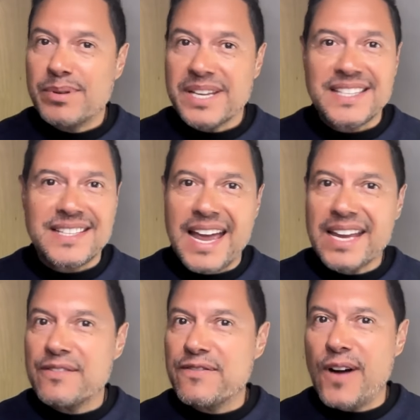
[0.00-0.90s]
Please
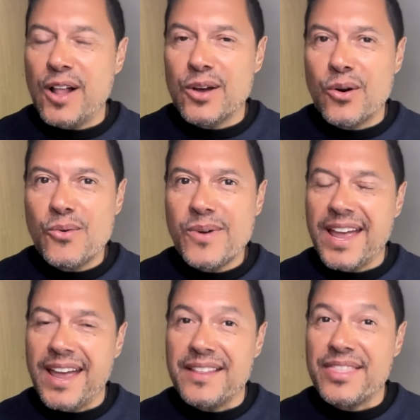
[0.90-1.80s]
like and follow,
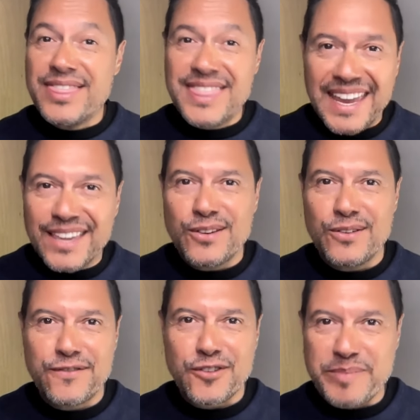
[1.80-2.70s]
and thank
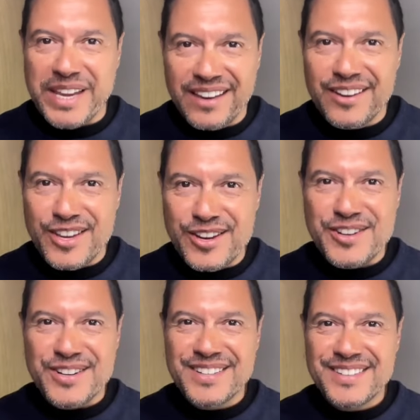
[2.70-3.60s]
you for being
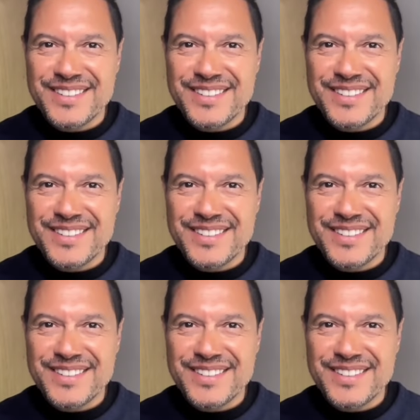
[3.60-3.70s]
here.